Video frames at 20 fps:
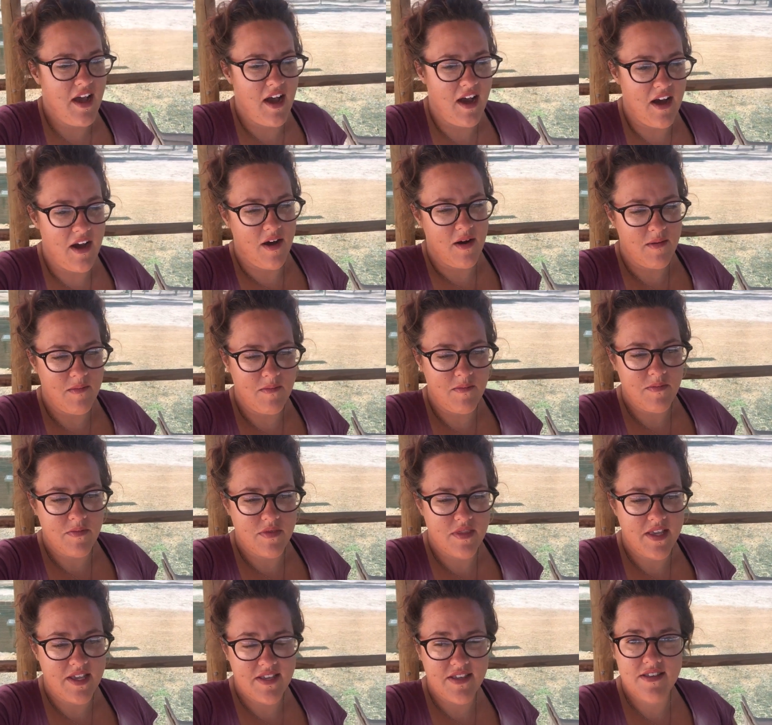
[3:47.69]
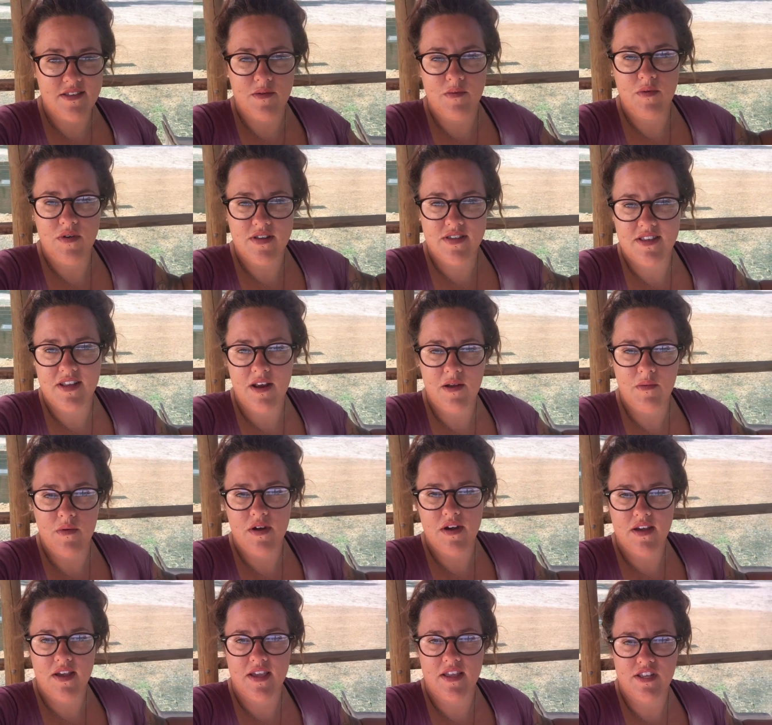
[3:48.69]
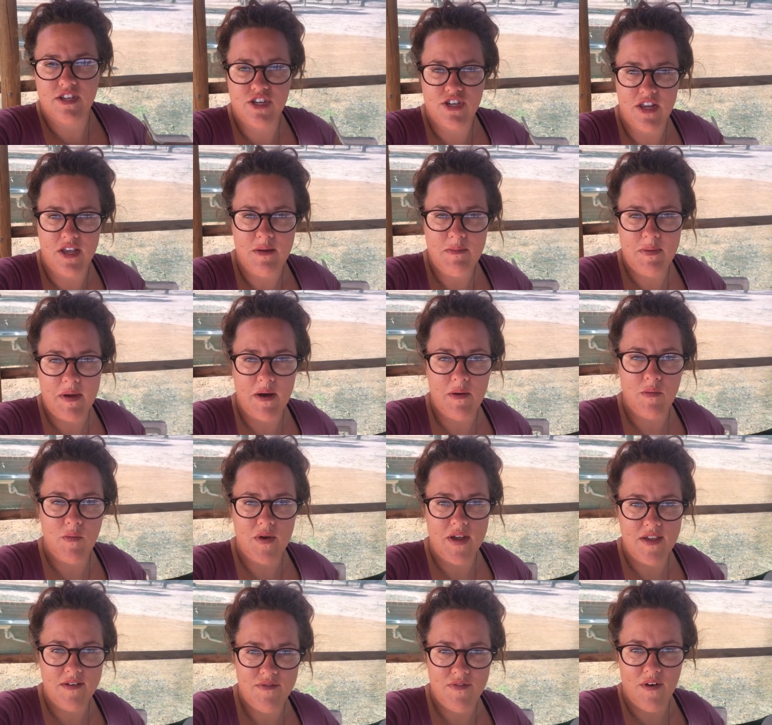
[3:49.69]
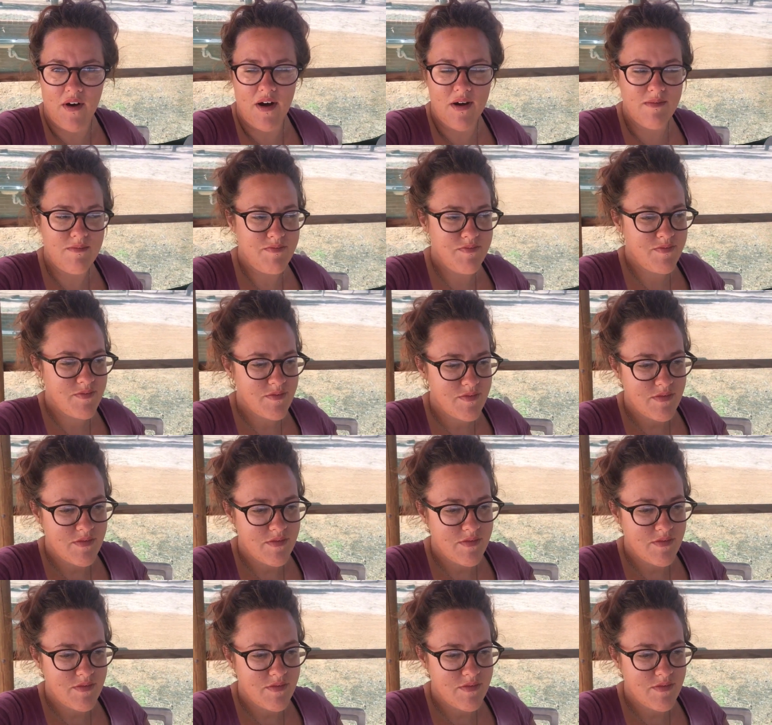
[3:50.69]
Um, this is a, still a working sheep and wheat farm